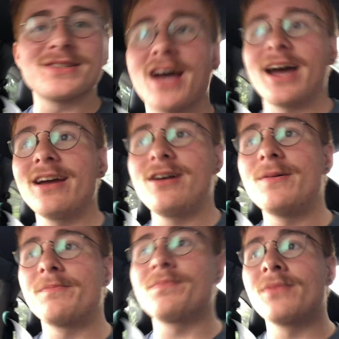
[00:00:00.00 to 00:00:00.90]

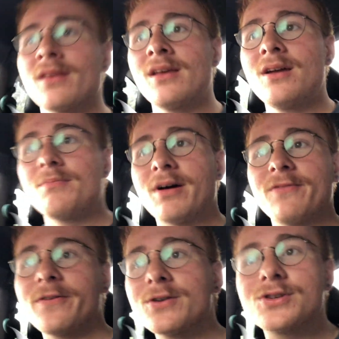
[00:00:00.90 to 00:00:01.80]
My
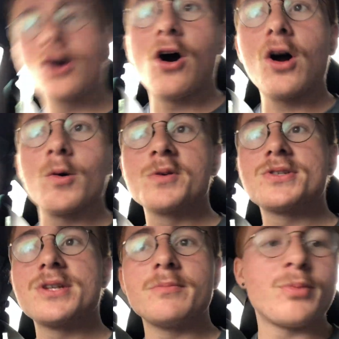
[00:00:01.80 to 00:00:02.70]
first car was
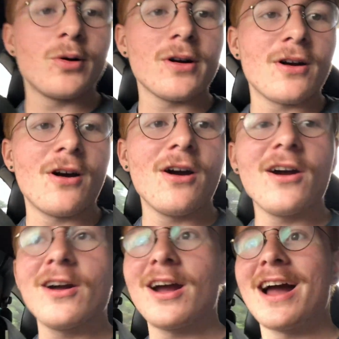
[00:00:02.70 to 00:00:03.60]
an import car.